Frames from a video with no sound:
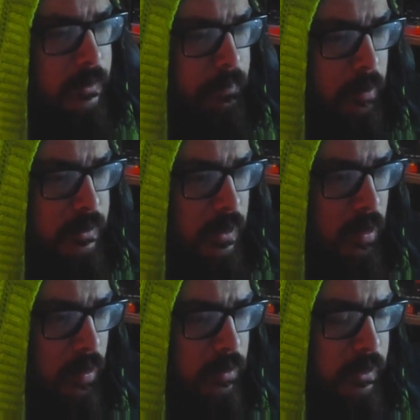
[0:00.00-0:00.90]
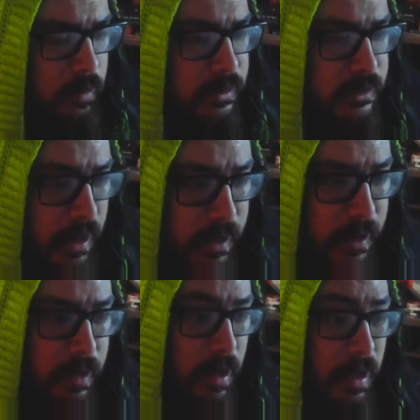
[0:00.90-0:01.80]
posted on January
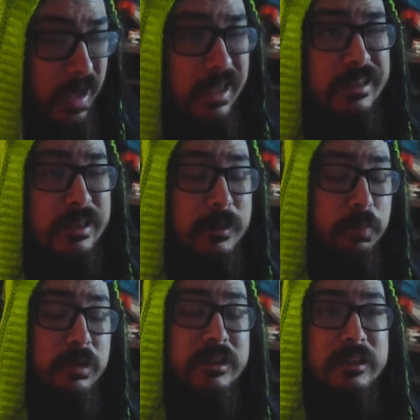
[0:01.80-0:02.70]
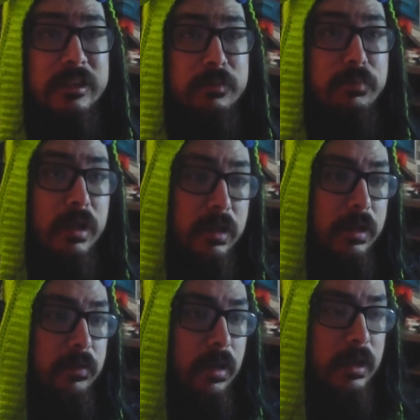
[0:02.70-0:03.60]
2nd. They got 7.6
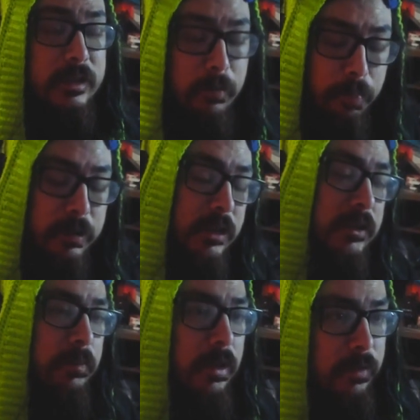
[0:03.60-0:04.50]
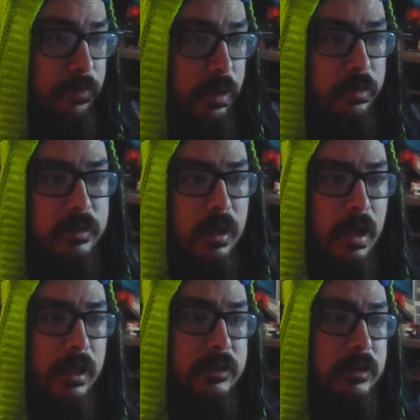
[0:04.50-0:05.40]
million views.
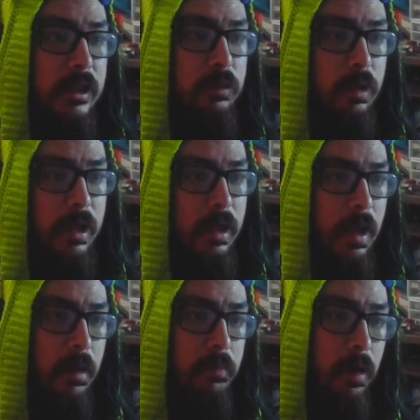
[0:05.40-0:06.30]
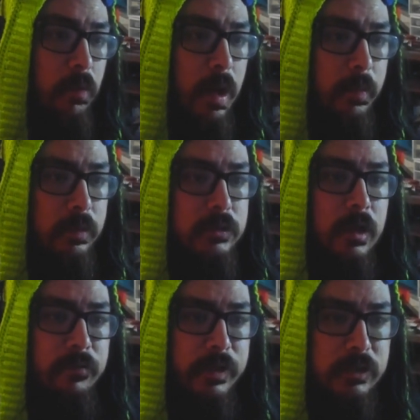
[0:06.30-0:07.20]
This is a thread of Marvel Rivals
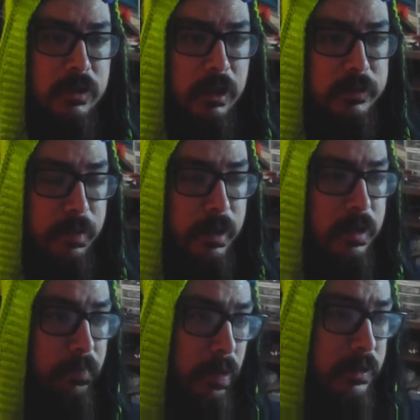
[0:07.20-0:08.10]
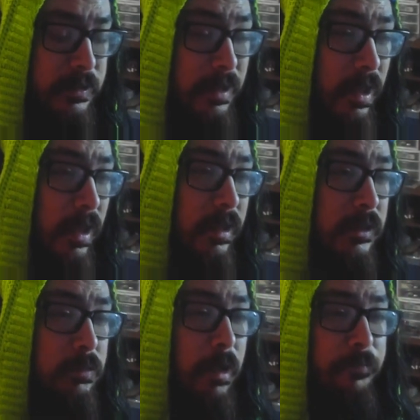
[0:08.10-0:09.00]
Avengers cosmetic comparison. This
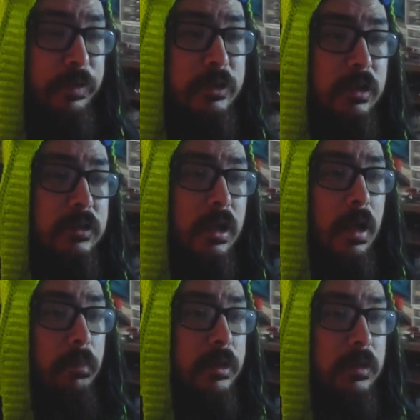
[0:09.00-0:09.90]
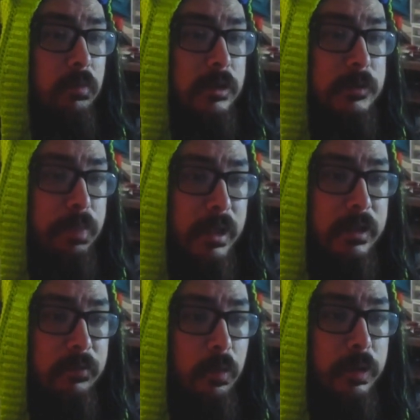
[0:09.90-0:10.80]
thread features
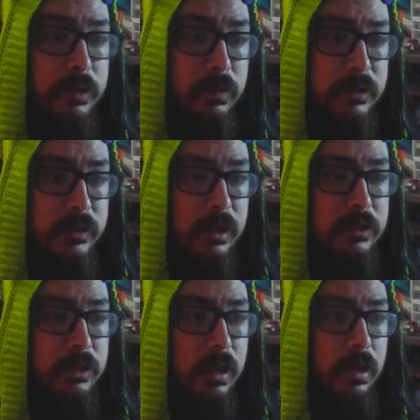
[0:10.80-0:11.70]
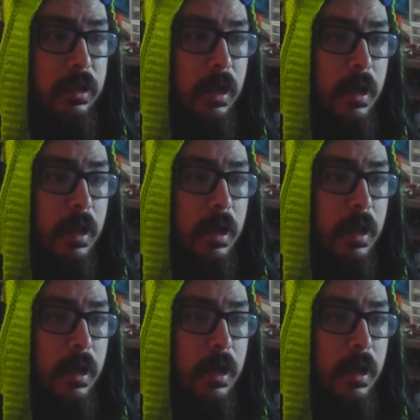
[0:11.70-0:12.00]
respective original designs, shared